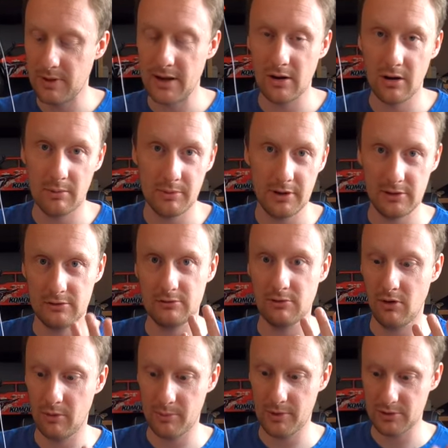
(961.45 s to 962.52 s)
mini hoppy,
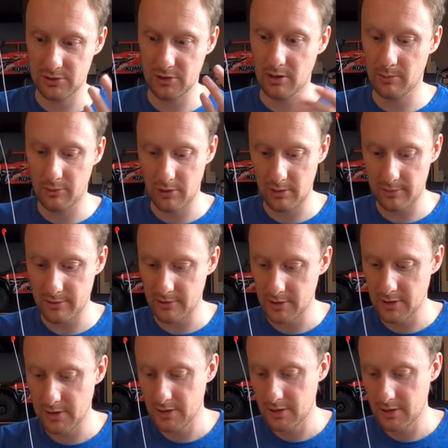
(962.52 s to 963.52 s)
hopper, turbo hopper,